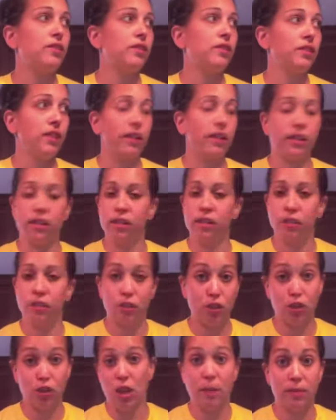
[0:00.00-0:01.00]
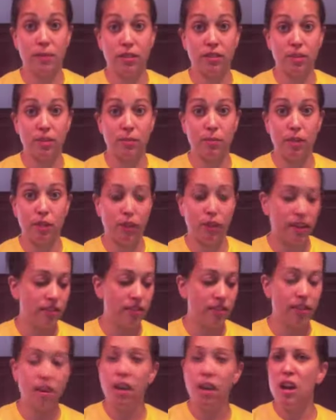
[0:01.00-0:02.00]
that like chops things up like
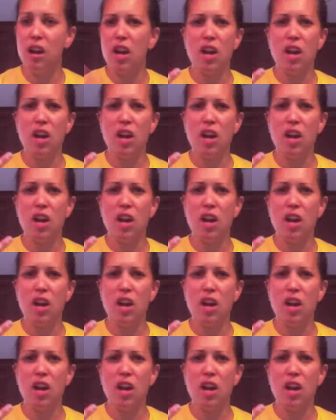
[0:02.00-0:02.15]
crazy,